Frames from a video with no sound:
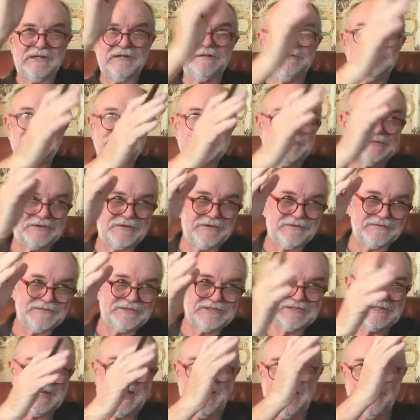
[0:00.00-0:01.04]
it sort of
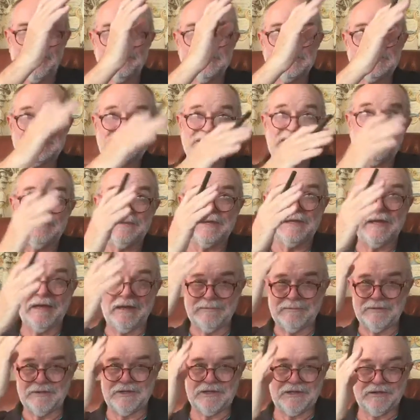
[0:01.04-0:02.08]
sail with something
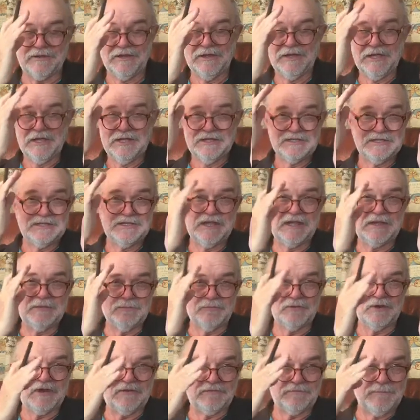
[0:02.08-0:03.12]
up, like a deep
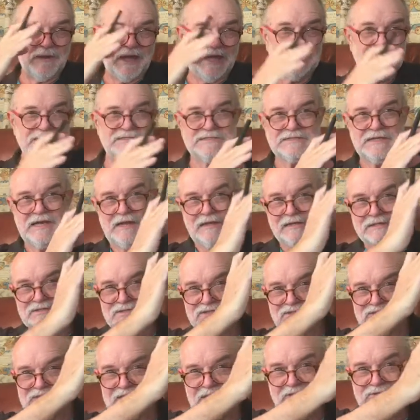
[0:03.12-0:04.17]
reef mainsail, and
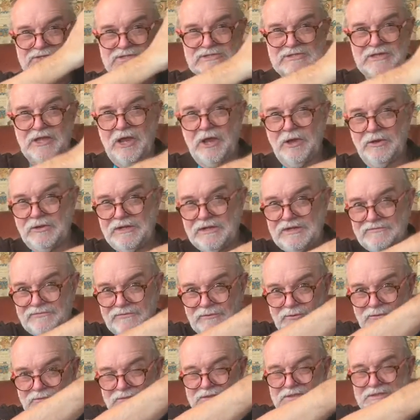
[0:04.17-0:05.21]
just sail slowly
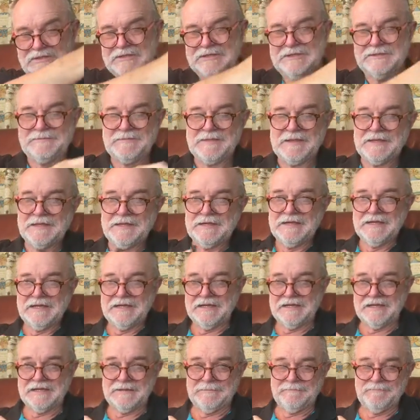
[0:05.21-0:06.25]
forward, you know.
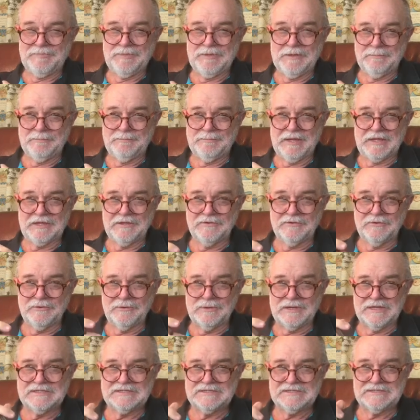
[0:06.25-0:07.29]
But you're
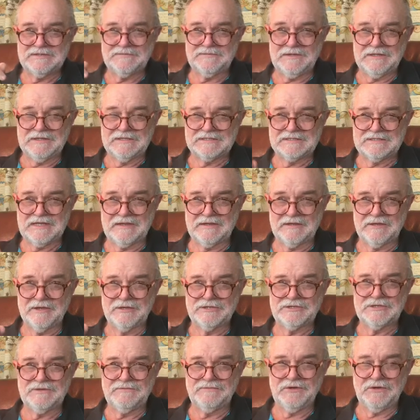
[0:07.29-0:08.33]
always, in the Southern
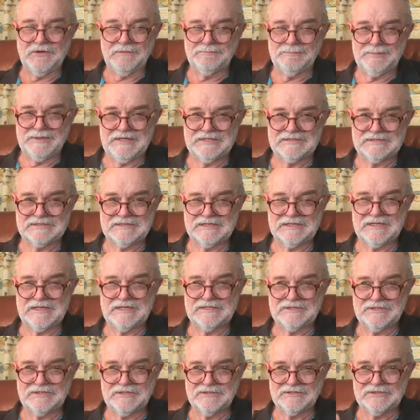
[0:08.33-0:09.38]
Ocean, if you've got big
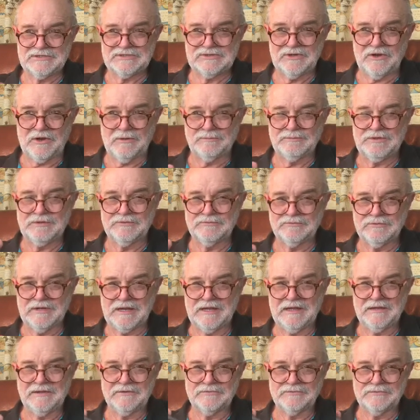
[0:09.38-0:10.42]
seas and you're stopped, you're
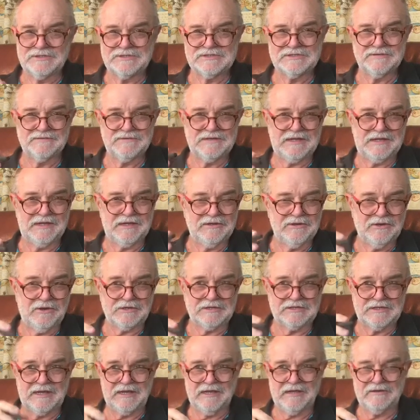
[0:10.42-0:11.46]
running the risk of getting
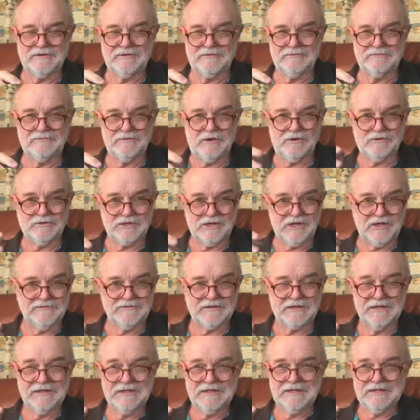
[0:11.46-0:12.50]
knocked down and rolled
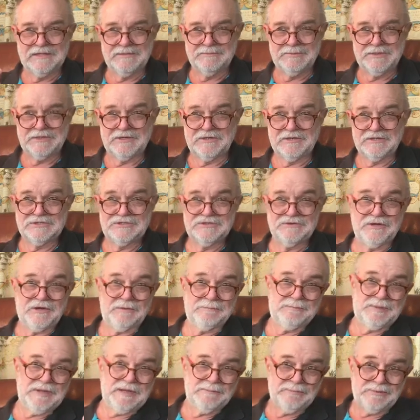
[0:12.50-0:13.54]
over because you've got a
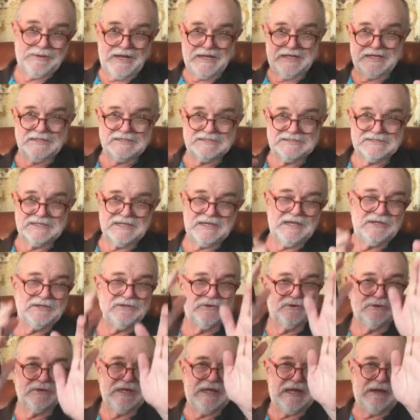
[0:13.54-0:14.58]
big breaking sea and
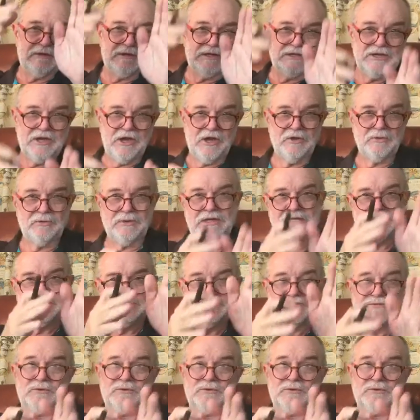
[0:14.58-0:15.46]
you're going nowhere just